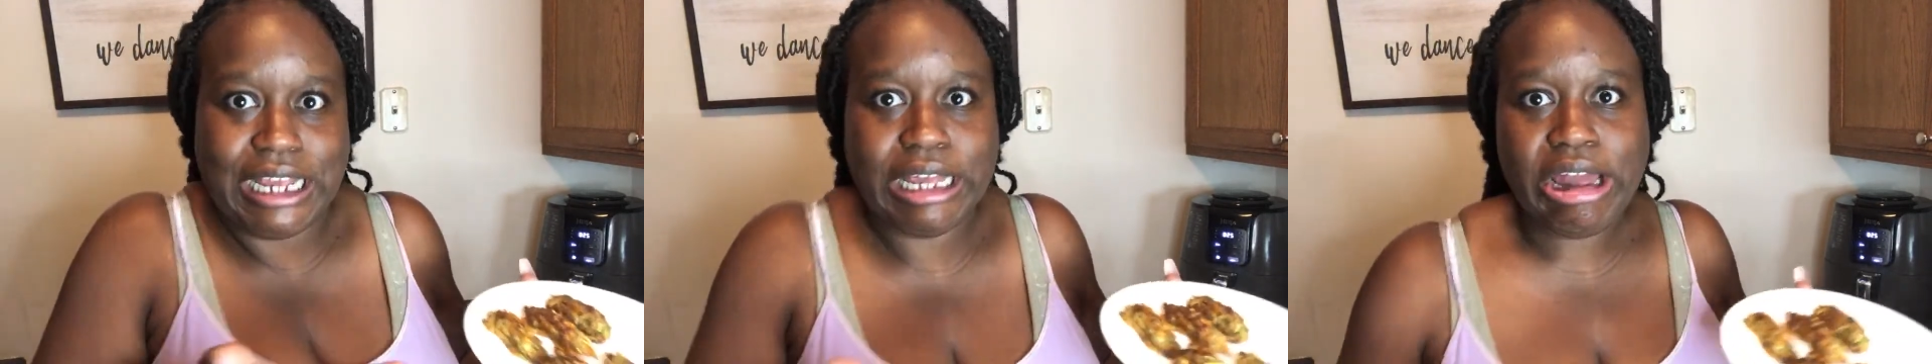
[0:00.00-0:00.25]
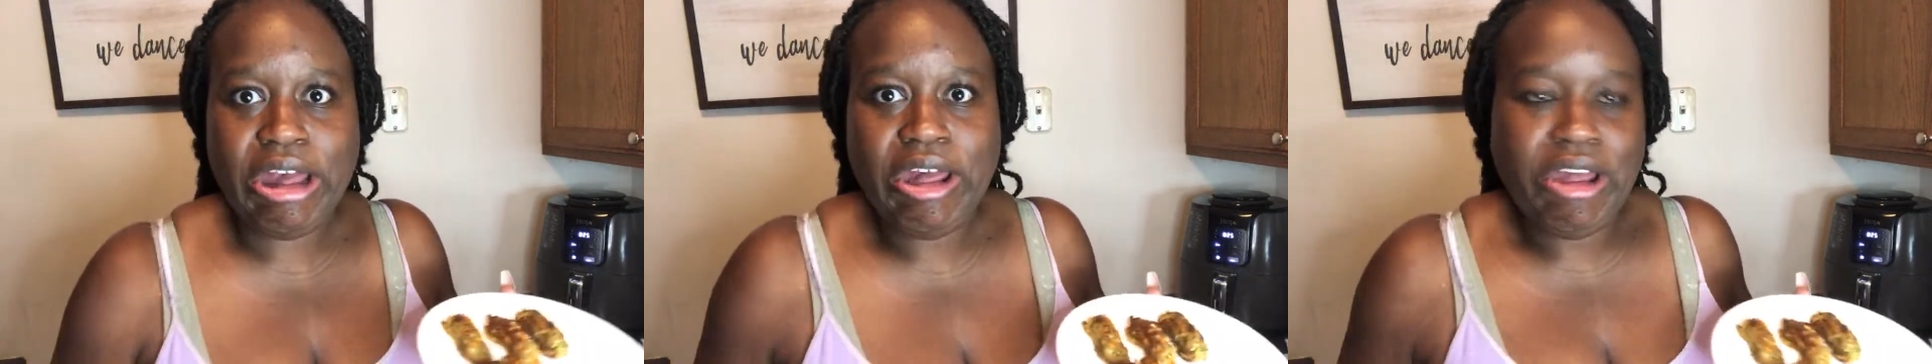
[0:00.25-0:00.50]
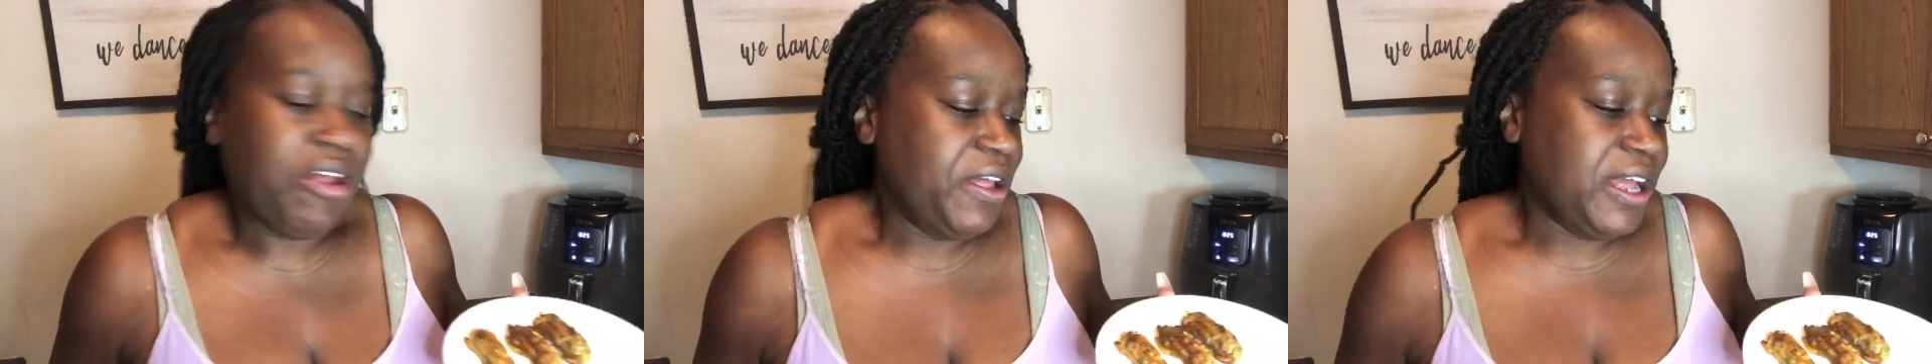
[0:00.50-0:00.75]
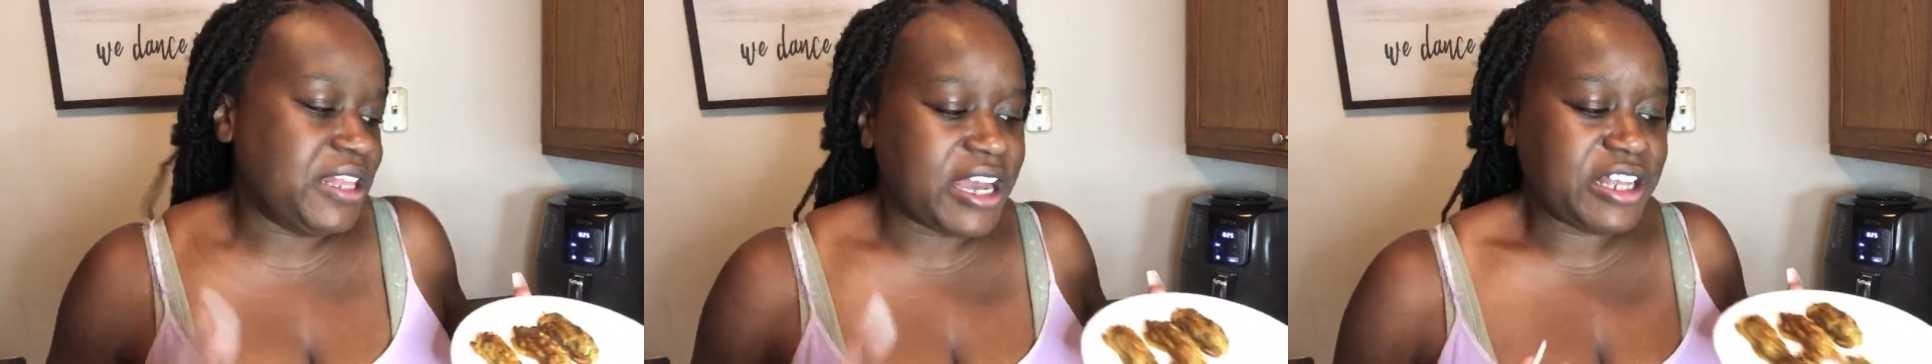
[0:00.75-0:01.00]

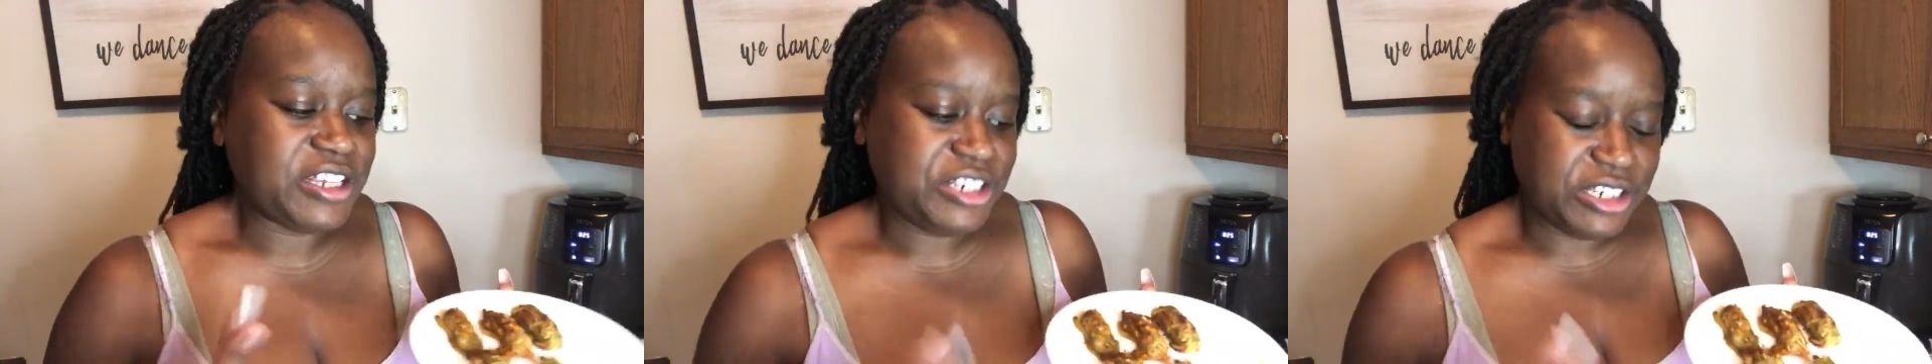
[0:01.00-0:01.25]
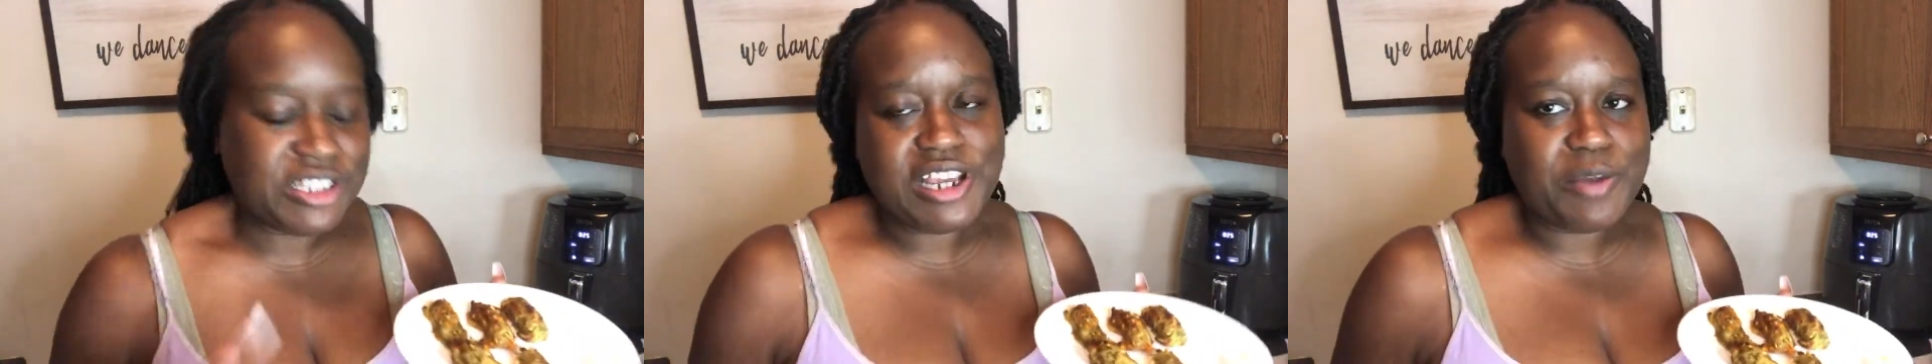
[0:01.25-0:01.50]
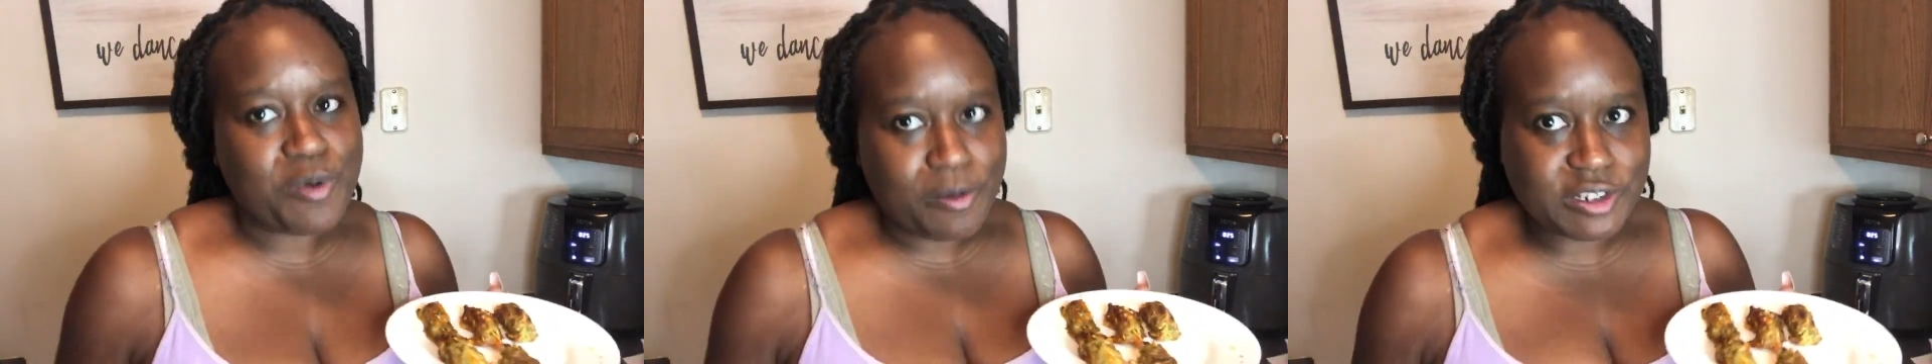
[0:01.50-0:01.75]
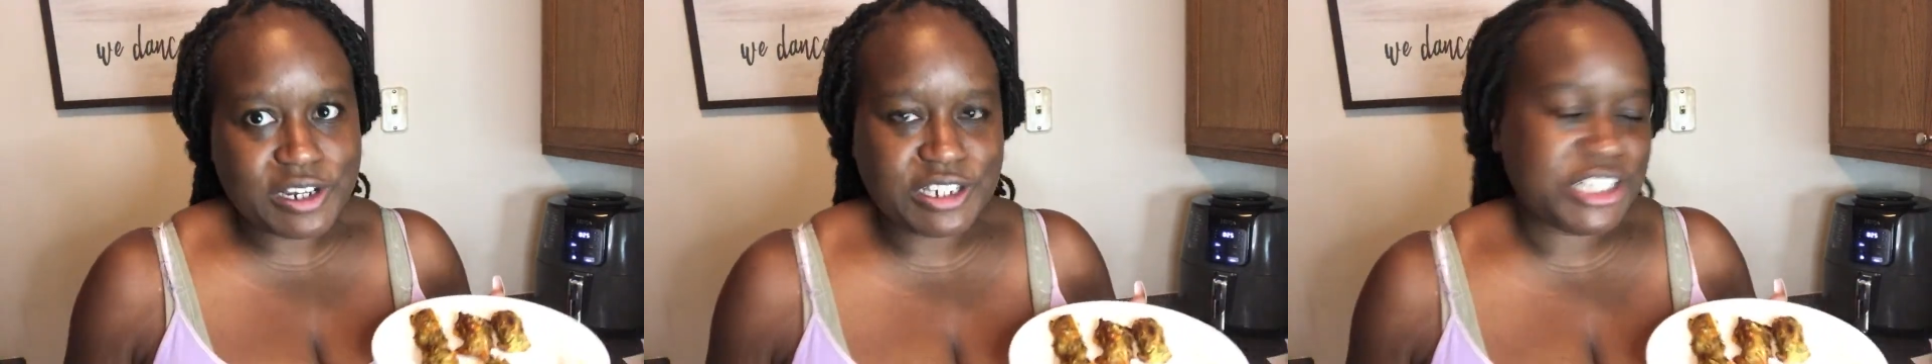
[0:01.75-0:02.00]
and I could have just did
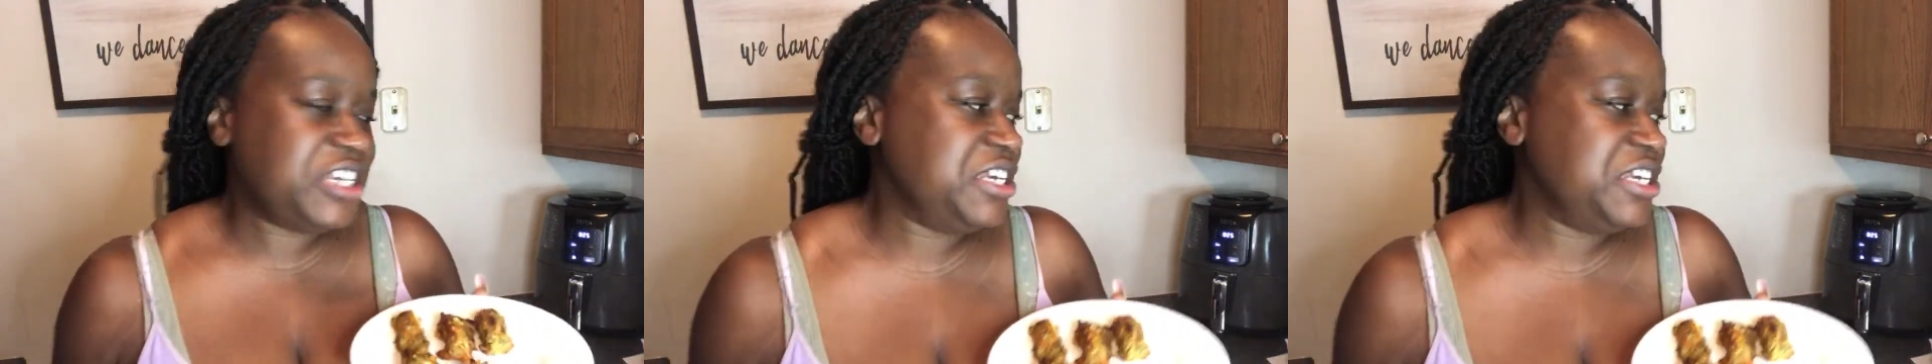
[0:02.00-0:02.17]
Parmesan cheese.